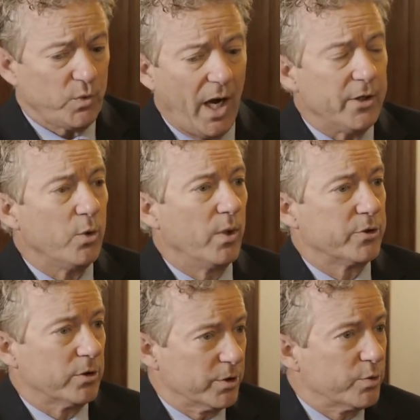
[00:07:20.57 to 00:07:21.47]
I know what
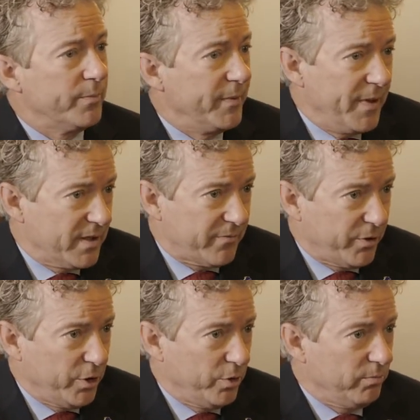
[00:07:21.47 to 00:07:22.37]
church would be best for
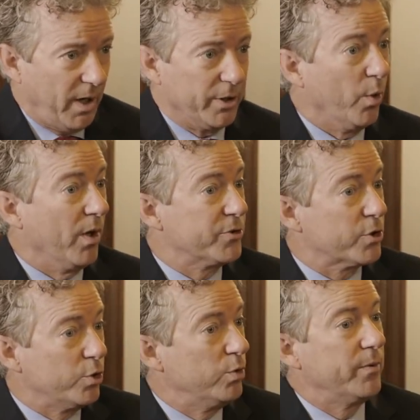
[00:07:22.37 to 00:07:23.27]
you, I know what
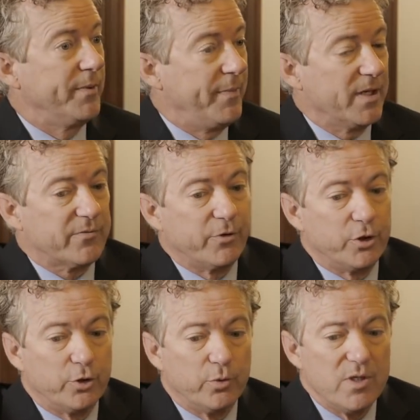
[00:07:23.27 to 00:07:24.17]
school would be best for
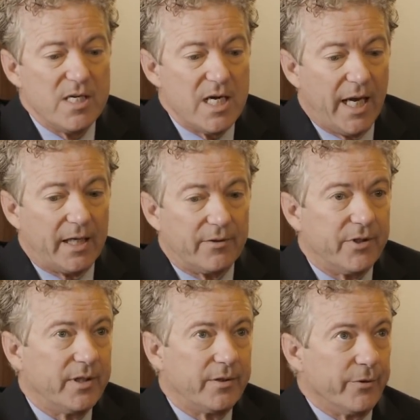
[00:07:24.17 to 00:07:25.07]
you, and I
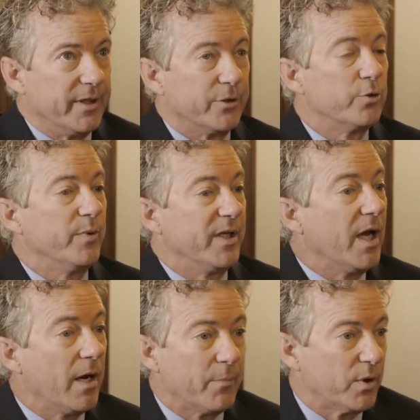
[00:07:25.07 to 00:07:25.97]
think you're eating too many
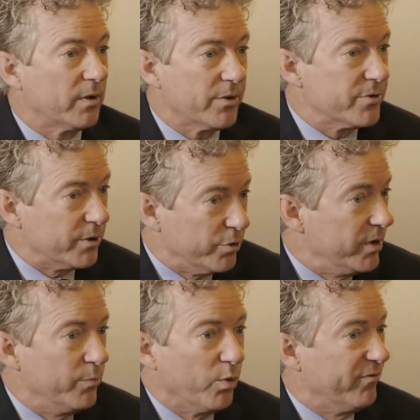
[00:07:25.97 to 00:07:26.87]
hamburgers and that you
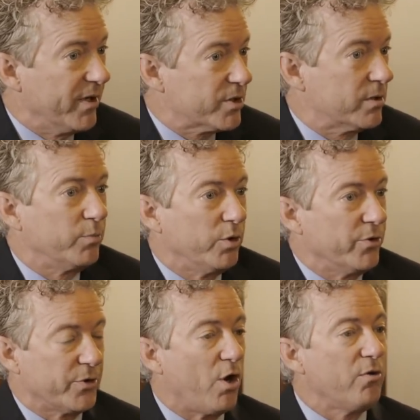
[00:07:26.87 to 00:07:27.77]
need more
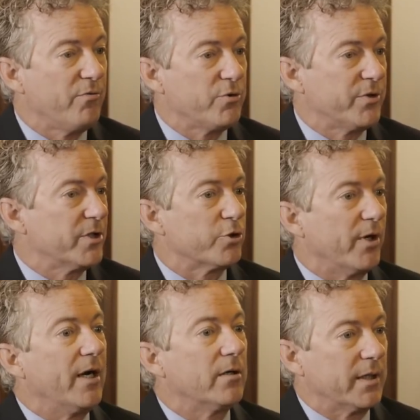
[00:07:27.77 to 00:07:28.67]
vegetables. All of those things are
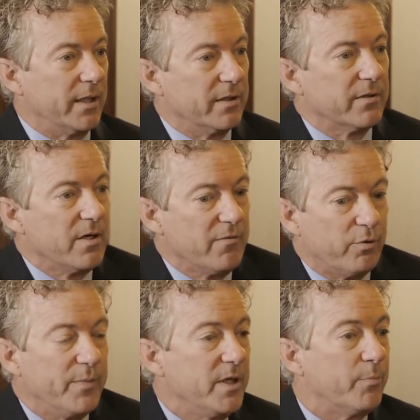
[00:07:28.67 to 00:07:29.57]
arrogant
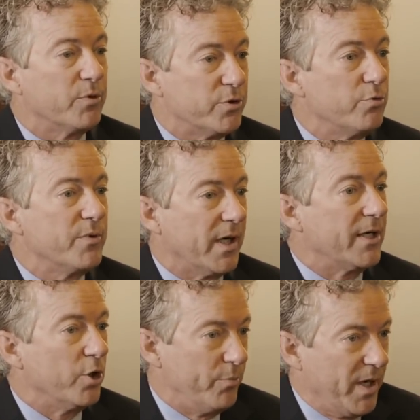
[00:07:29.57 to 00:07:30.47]
for me to presume that I
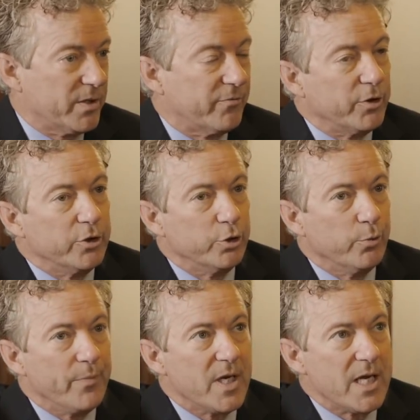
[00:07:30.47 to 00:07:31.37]
know best for
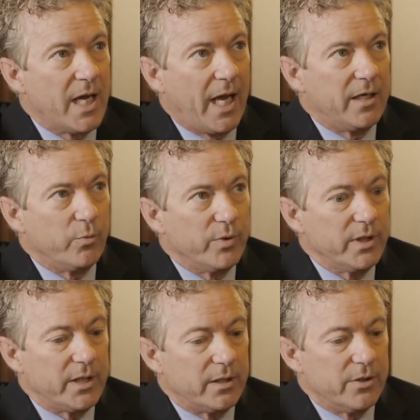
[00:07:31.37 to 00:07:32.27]
you. And it
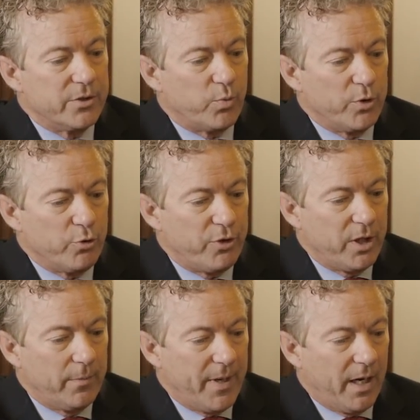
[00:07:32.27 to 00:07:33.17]
really is, when you
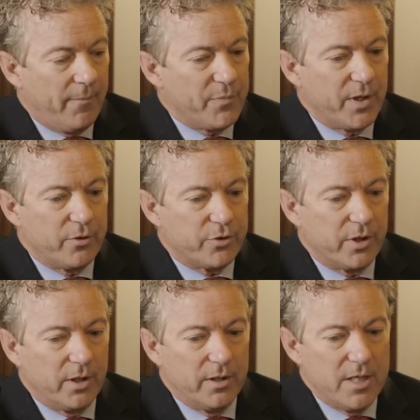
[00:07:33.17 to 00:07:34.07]
think about, there's
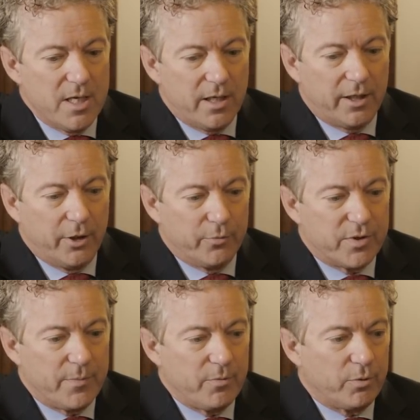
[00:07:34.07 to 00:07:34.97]
a, you know,
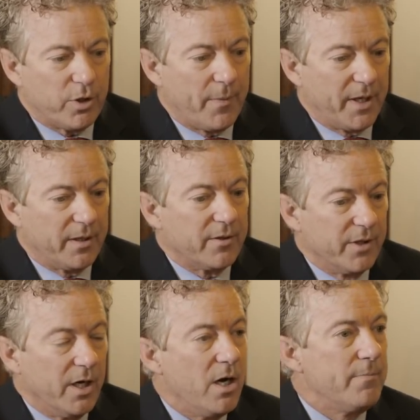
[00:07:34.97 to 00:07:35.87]
some people talk about
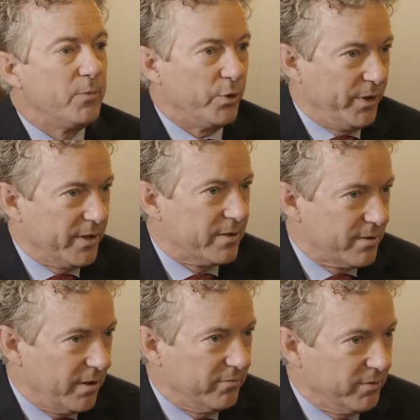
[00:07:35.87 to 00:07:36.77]
the humbleness
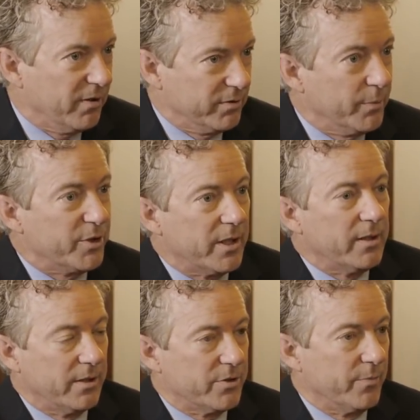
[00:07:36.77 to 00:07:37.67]
of, of
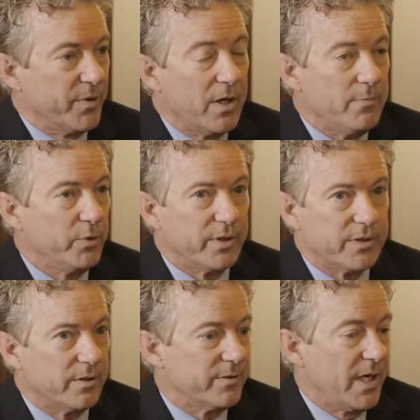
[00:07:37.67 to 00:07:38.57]
libertarianism. The
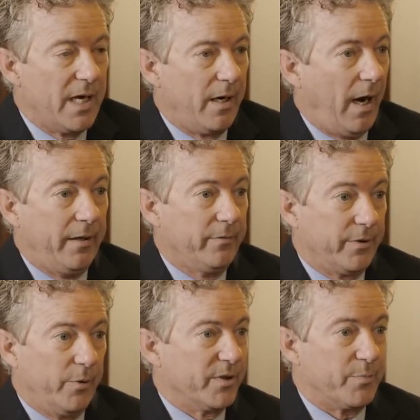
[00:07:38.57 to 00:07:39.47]
humbleness is, I don't
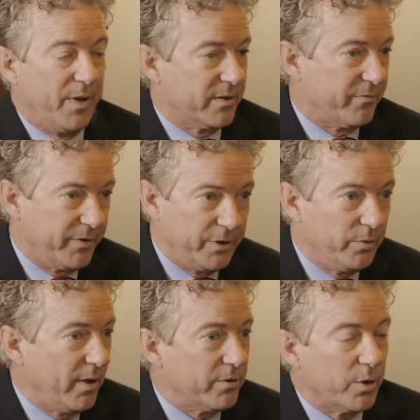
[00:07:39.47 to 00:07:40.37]
know what's best for
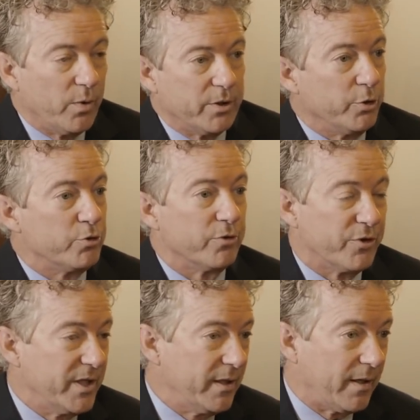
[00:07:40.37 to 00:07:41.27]
you. I don't know what you should
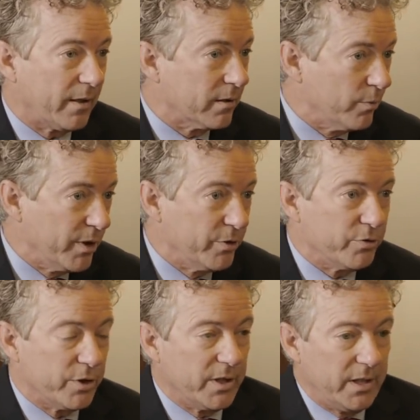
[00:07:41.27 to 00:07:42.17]
think. I don't know what you
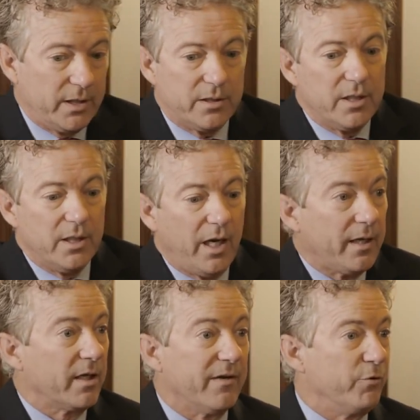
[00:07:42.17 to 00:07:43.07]
should eat. I
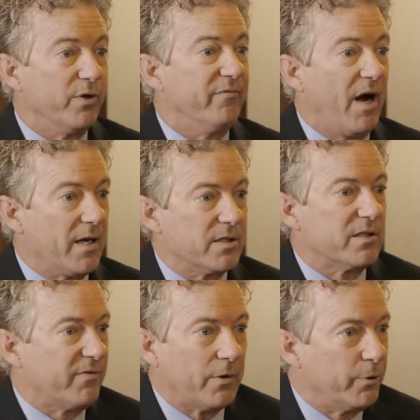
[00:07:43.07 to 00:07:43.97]
could give you advice
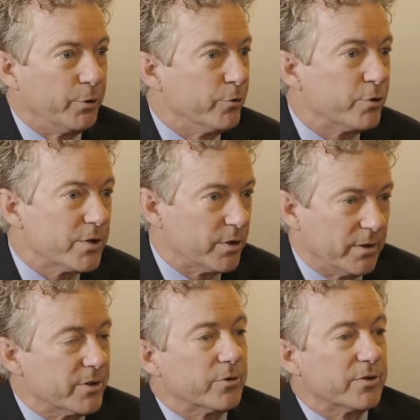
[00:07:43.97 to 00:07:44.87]
if I were a
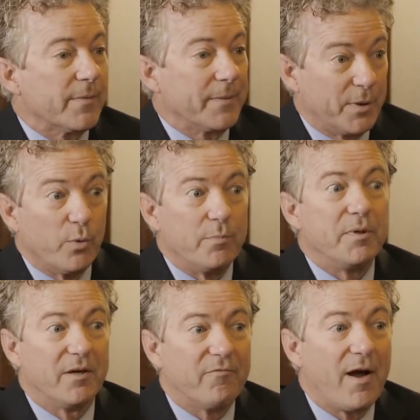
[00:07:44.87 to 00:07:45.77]
nutritionist or something, but it would
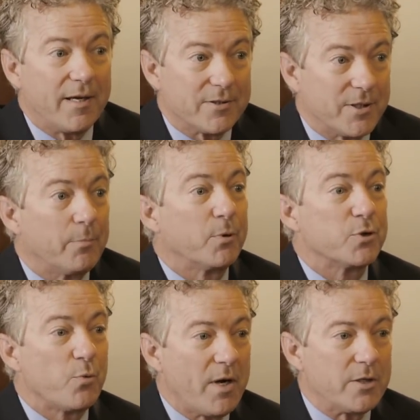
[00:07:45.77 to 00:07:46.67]
be advice and
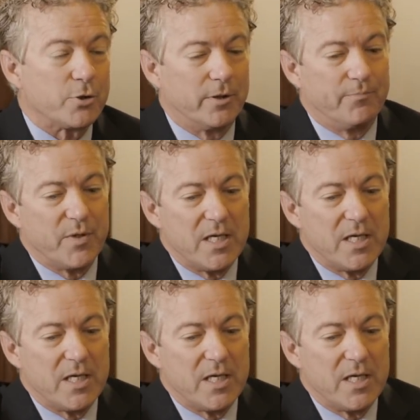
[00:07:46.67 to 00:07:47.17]
persuasion.